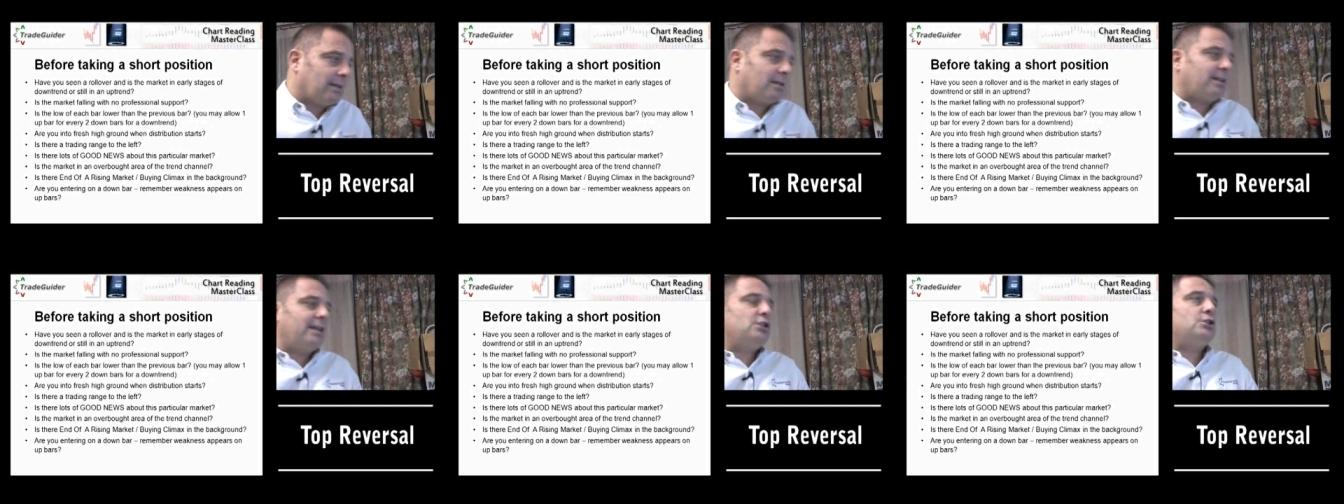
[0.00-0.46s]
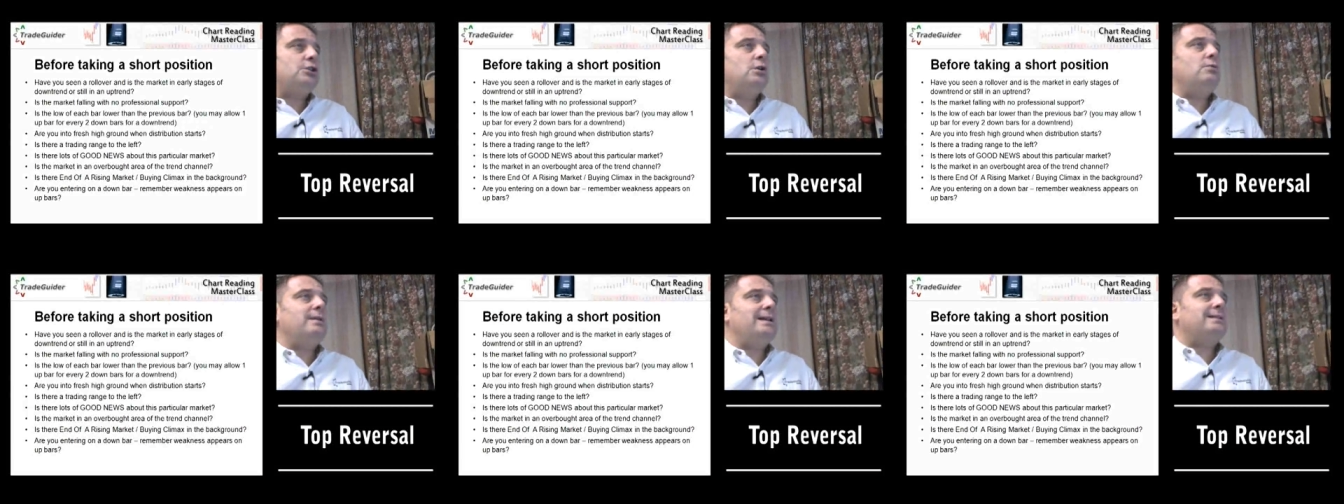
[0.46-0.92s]
The things
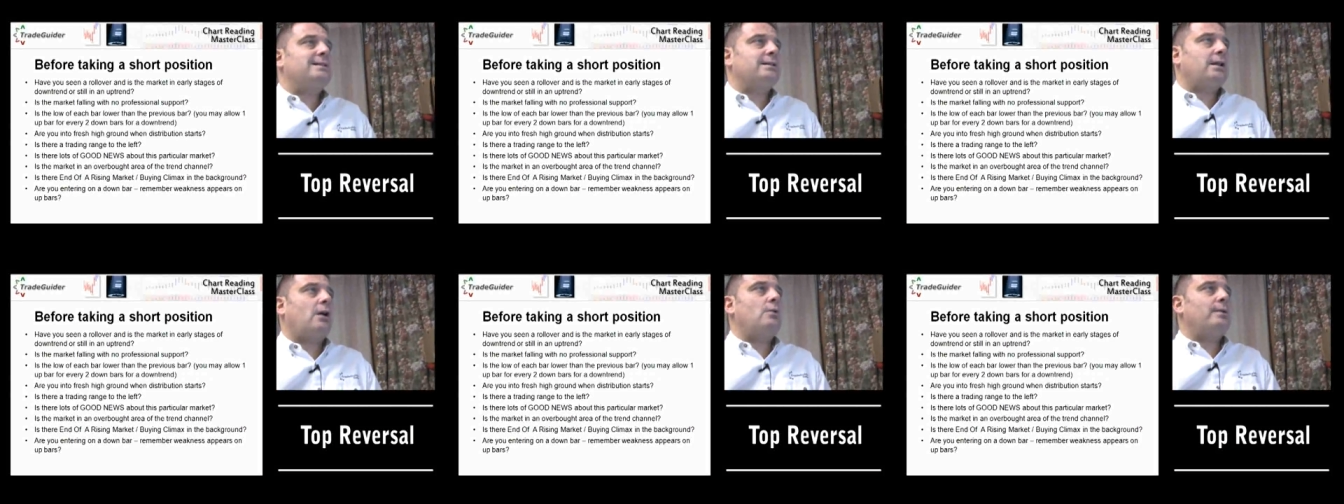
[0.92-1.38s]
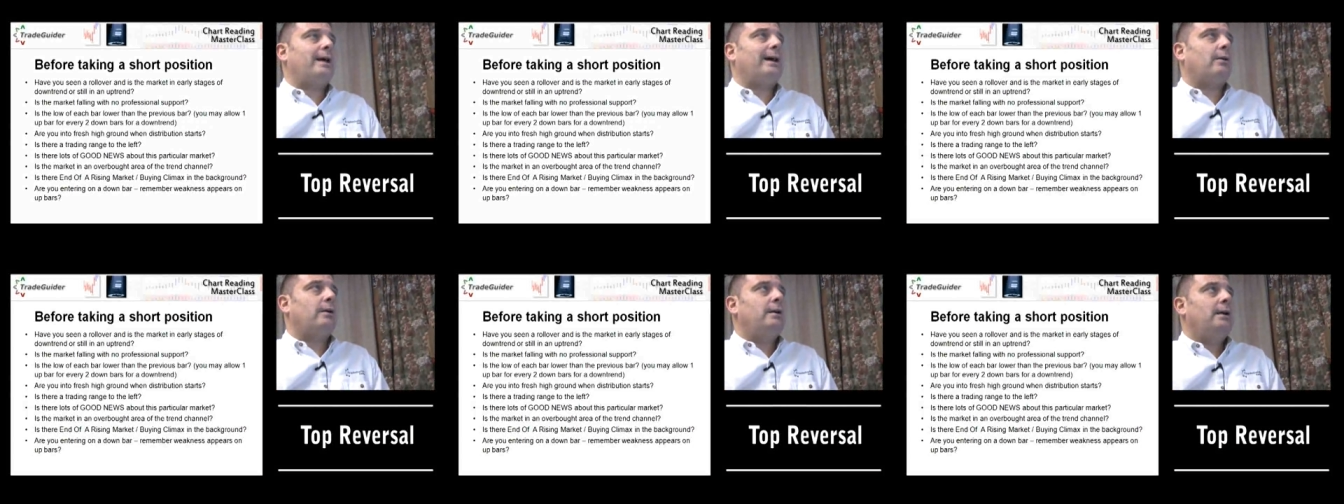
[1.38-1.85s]
you need to know
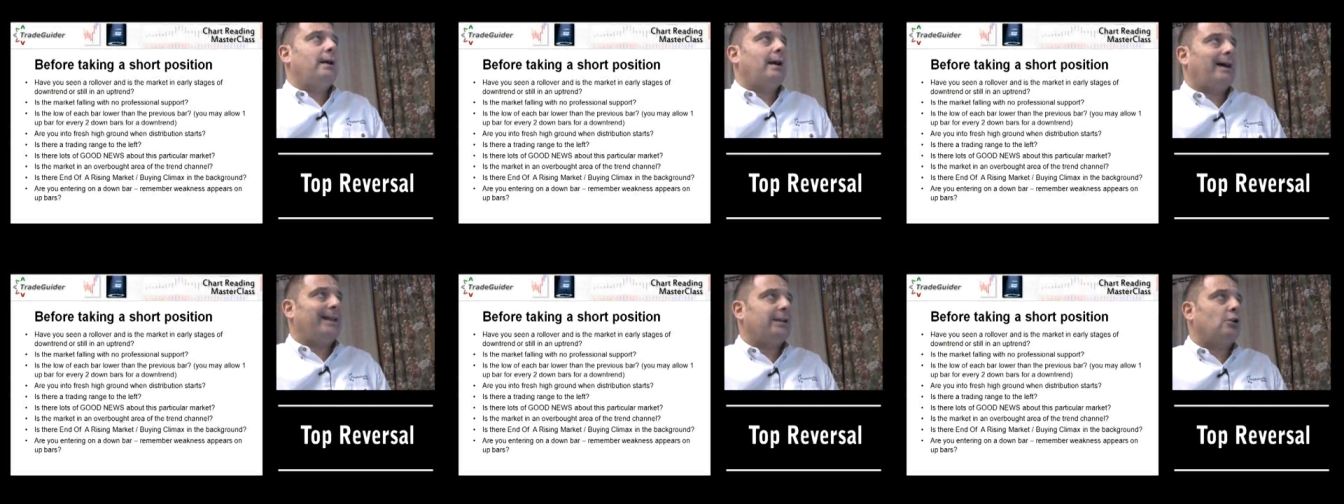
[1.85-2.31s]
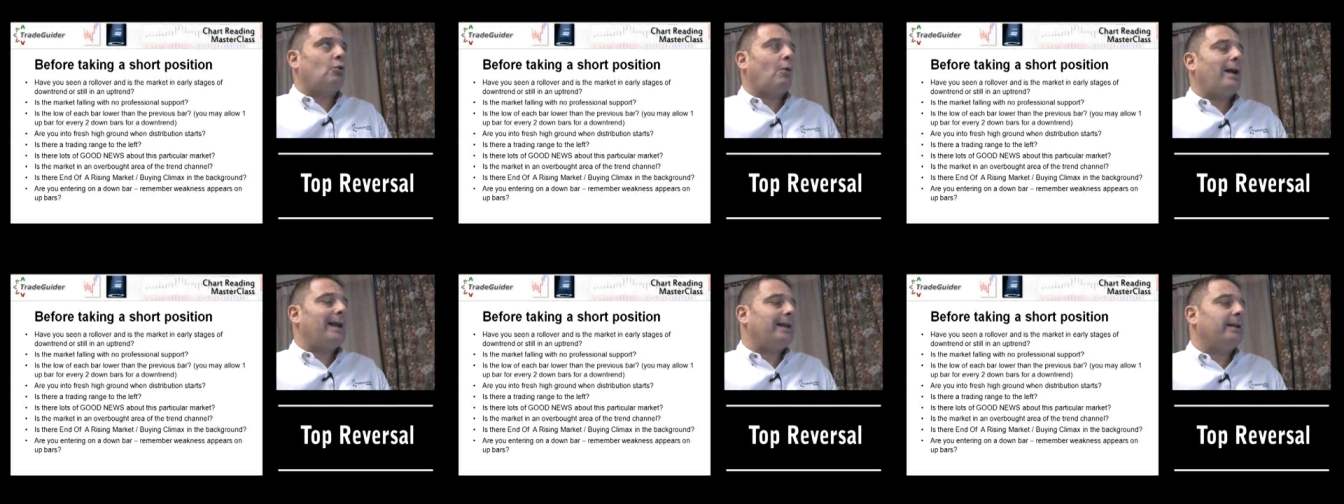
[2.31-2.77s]
now and
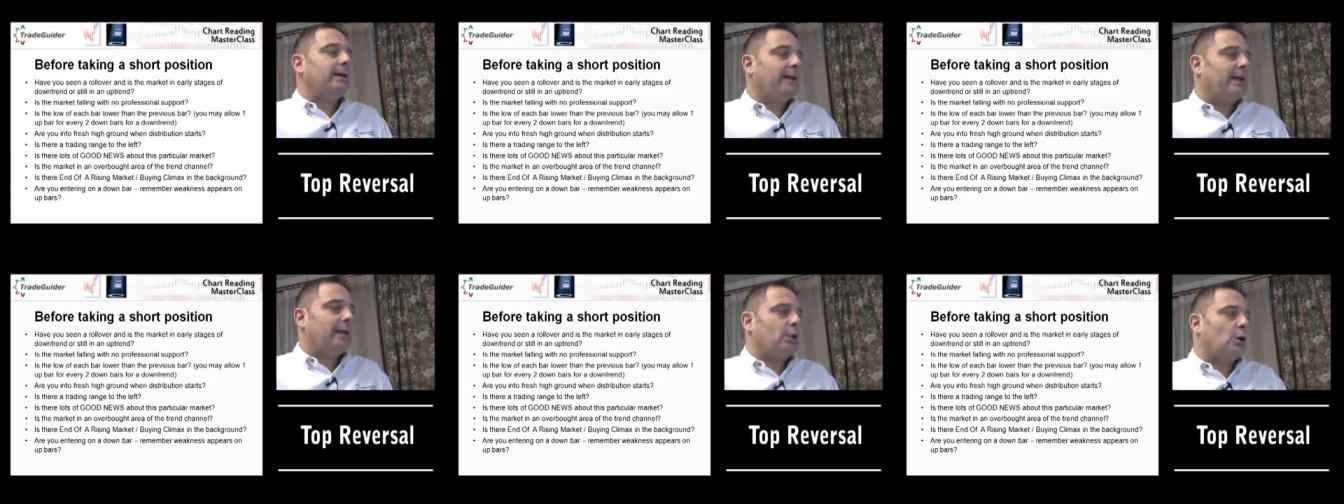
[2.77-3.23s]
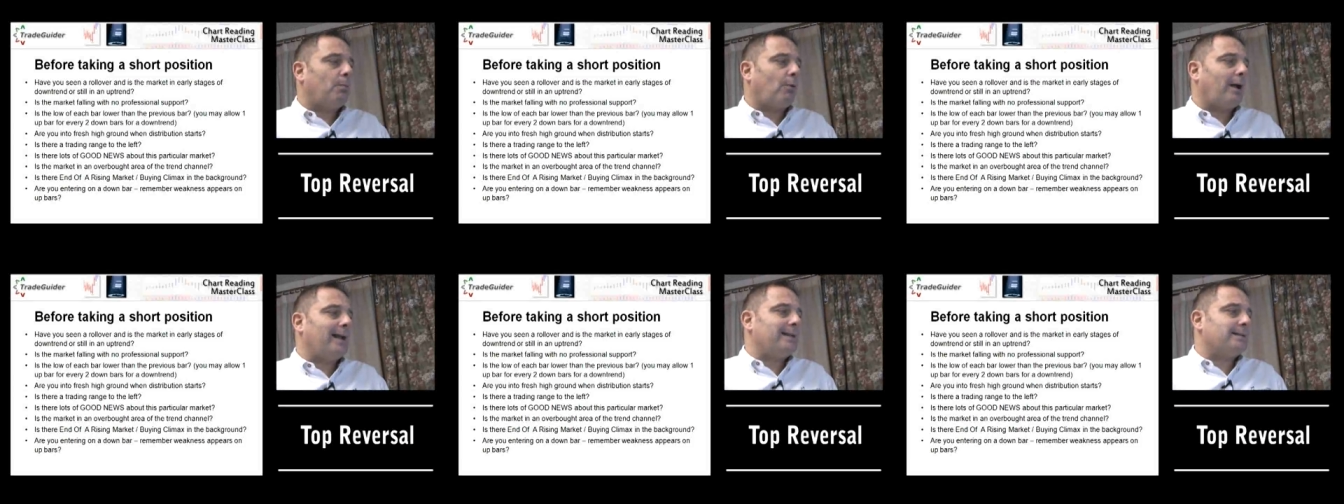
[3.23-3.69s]
ingrain in your
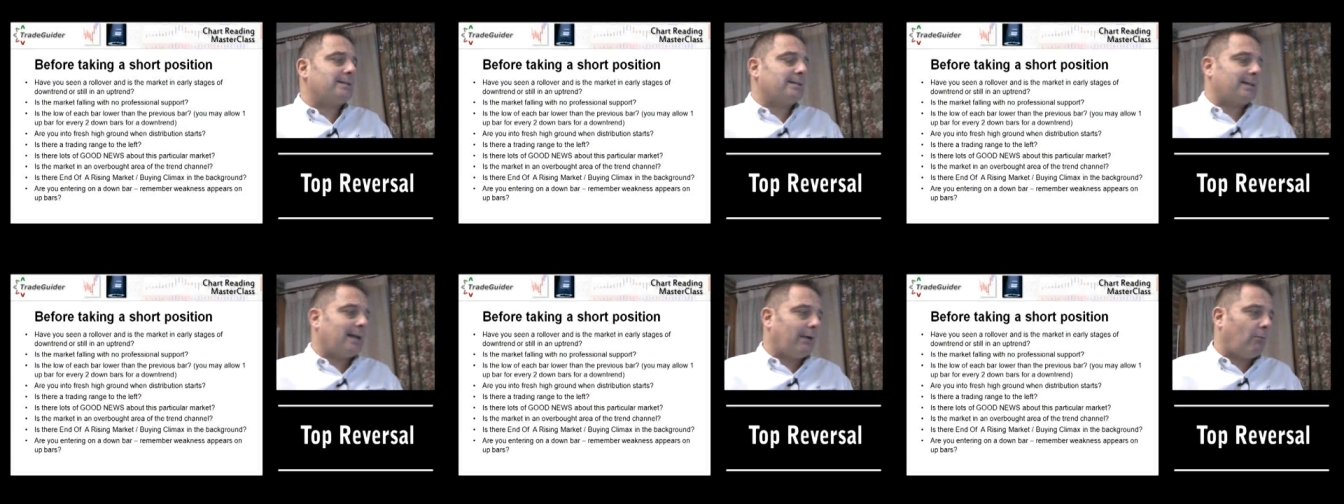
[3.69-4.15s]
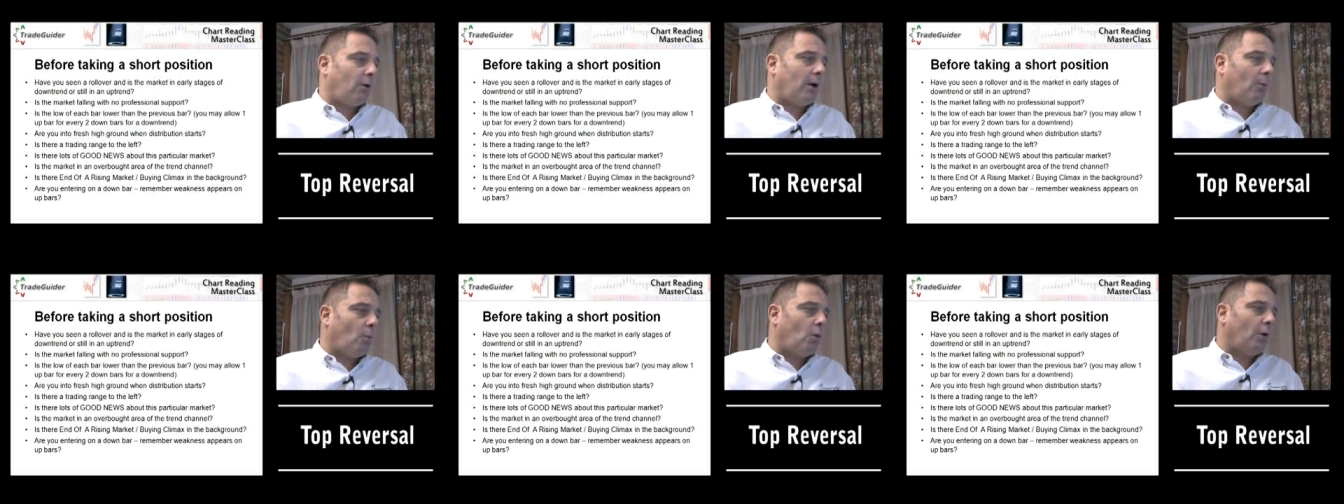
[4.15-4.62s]
brains to say,
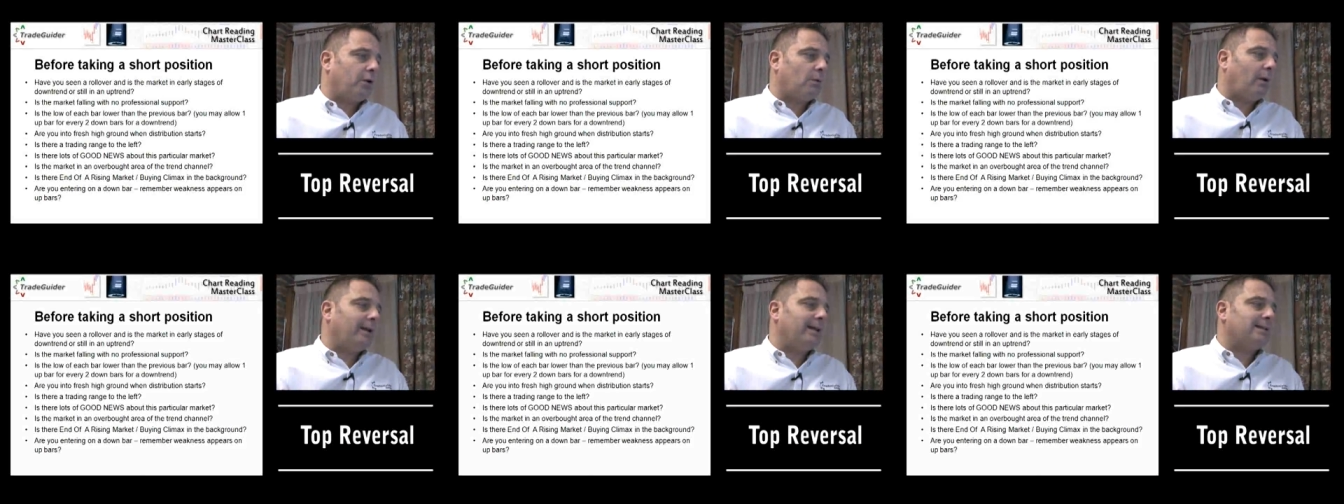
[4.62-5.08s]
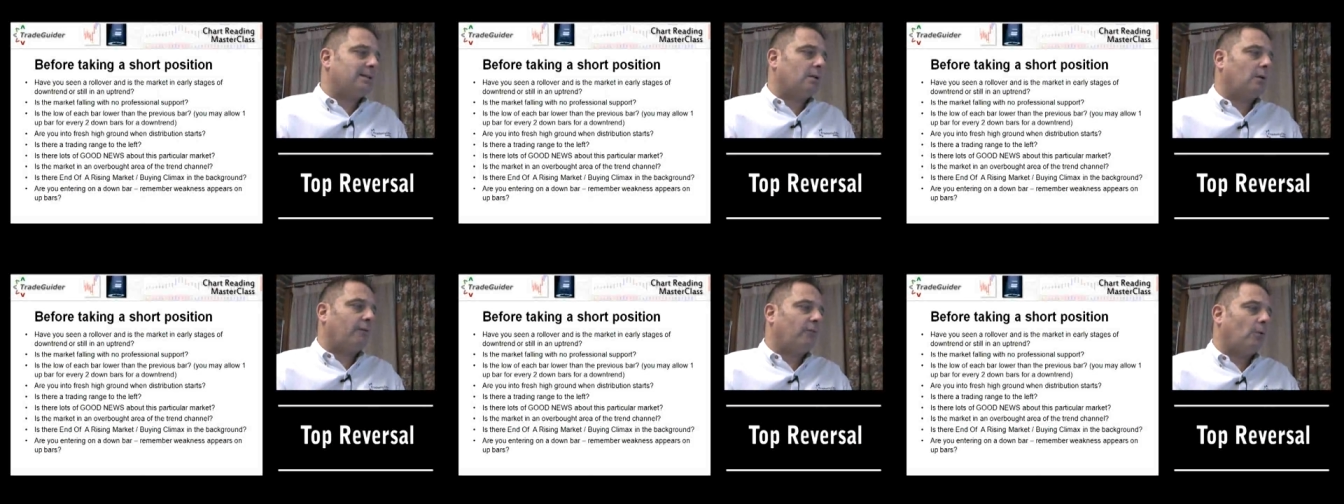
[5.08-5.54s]
right, what do I need to
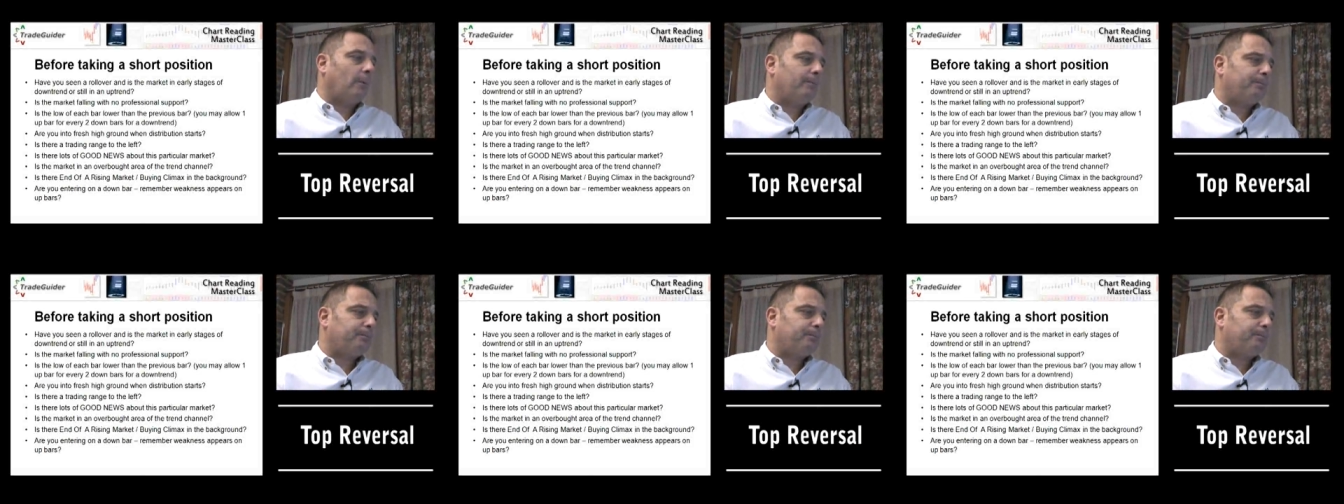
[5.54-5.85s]
look for?